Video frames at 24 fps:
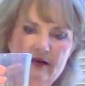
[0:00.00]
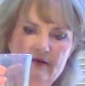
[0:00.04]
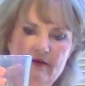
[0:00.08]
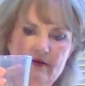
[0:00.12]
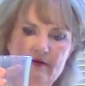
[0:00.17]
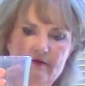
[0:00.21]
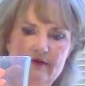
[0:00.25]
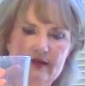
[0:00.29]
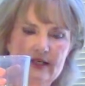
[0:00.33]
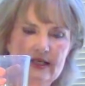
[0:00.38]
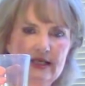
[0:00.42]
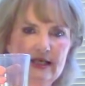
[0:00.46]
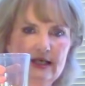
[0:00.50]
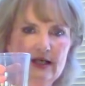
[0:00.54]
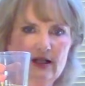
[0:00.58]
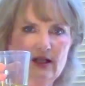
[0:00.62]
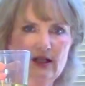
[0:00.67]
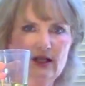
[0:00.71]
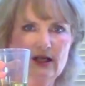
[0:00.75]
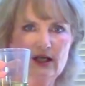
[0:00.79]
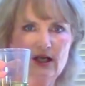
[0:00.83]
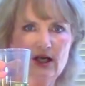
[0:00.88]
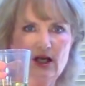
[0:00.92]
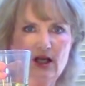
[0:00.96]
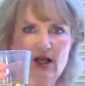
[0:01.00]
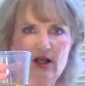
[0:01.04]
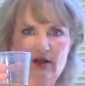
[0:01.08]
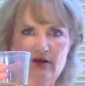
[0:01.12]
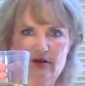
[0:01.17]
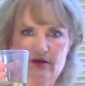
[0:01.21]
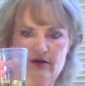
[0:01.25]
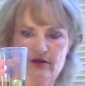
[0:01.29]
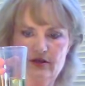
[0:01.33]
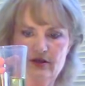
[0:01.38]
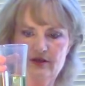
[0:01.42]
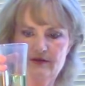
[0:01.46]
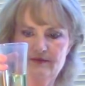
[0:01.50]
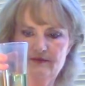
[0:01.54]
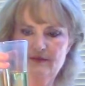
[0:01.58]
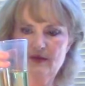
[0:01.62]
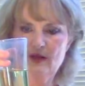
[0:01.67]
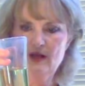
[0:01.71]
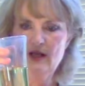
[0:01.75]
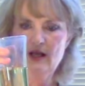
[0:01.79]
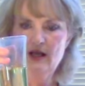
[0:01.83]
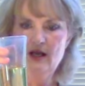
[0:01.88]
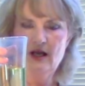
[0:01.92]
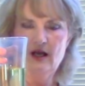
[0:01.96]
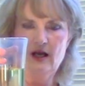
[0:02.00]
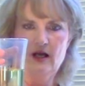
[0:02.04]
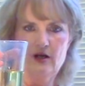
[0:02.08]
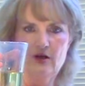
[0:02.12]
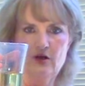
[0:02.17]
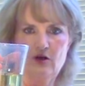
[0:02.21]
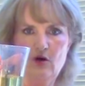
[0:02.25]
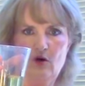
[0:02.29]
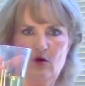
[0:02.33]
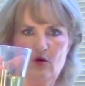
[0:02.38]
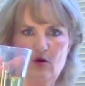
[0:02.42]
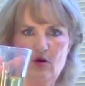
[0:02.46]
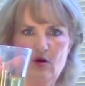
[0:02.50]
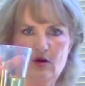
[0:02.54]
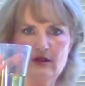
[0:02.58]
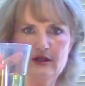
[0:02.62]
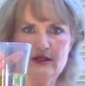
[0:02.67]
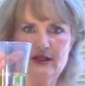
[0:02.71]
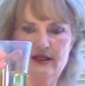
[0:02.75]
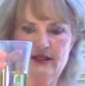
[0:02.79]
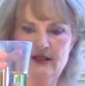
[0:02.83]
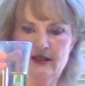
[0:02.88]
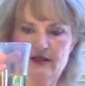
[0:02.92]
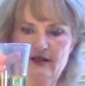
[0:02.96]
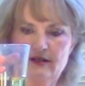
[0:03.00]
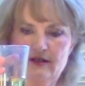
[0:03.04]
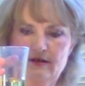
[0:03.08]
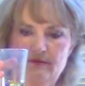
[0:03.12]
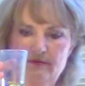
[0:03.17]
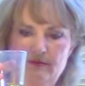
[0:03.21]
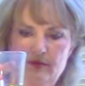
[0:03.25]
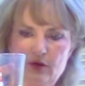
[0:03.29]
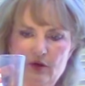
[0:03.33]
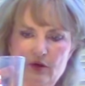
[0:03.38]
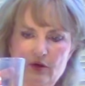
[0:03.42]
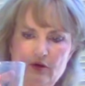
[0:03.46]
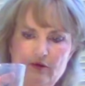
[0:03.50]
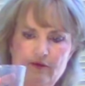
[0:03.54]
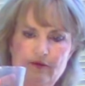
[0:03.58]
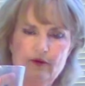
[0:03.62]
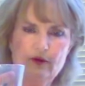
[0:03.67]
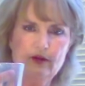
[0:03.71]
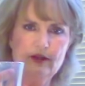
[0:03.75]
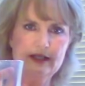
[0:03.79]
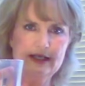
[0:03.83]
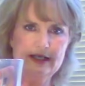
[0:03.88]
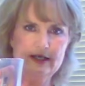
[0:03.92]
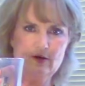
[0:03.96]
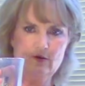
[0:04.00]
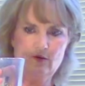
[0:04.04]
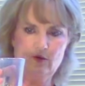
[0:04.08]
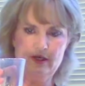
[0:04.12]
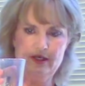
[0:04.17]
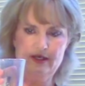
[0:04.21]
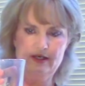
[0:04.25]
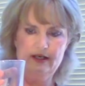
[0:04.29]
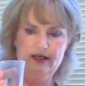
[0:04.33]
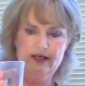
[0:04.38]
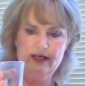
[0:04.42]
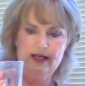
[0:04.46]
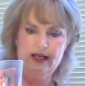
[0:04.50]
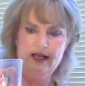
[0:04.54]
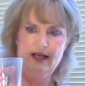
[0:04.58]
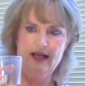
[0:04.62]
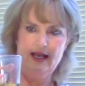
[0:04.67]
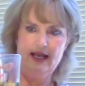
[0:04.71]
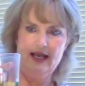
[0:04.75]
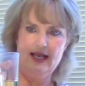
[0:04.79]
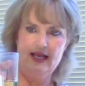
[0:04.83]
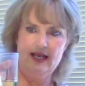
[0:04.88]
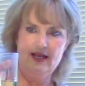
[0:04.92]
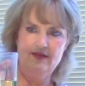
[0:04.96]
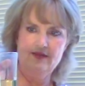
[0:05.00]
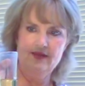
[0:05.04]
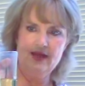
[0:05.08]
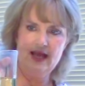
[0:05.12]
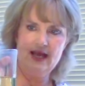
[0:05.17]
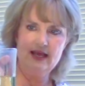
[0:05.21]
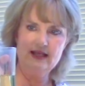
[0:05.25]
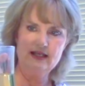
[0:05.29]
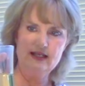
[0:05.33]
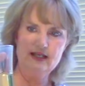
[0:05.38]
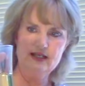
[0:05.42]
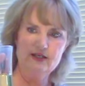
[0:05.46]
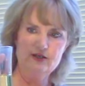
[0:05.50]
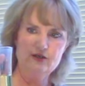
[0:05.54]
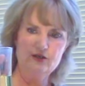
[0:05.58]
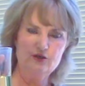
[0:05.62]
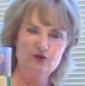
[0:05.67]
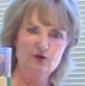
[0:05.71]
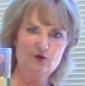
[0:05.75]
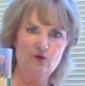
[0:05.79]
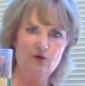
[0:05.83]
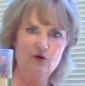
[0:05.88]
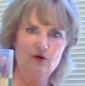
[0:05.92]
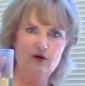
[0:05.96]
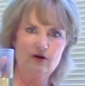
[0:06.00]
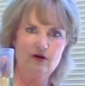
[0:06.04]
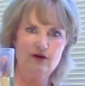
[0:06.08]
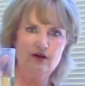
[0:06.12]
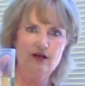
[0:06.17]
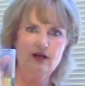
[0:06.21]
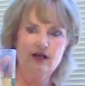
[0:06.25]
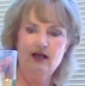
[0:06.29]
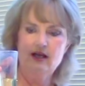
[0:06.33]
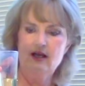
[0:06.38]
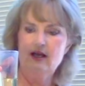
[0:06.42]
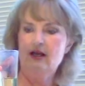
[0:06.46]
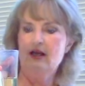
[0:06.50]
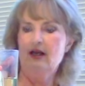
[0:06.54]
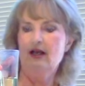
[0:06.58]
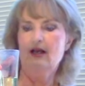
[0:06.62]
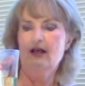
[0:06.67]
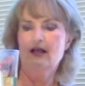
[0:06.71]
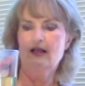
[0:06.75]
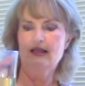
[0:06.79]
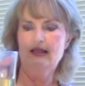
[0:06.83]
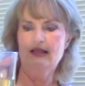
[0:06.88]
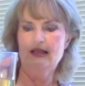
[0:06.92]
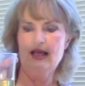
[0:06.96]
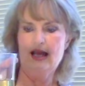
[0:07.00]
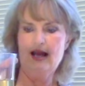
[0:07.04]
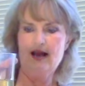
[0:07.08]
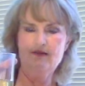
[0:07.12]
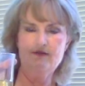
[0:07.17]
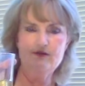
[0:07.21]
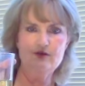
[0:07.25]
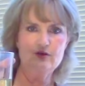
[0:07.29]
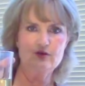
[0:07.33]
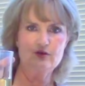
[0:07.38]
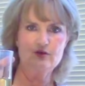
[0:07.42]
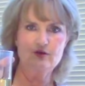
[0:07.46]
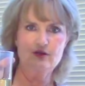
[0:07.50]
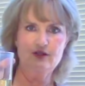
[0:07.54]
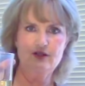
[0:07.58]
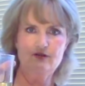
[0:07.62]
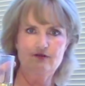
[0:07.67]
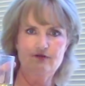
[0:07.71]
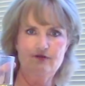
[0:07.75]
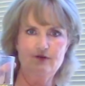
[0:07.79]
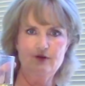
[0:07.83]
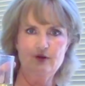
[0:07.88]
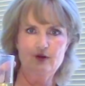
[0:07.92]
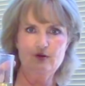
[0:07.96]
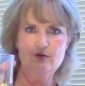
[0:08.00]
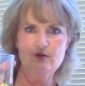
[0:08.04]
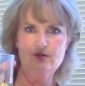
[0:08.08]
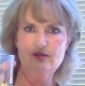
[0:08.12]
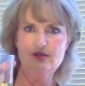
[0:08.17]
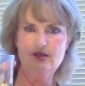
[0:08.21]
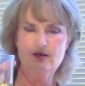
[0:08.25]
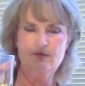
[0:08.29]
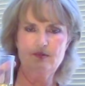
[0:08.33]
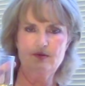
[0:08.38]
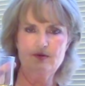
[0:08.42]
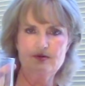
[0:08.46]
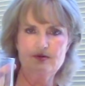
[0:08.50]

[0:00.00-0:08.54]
of a vanilla colored, a golden, beautiful liquid, and that is your lavender-infused simple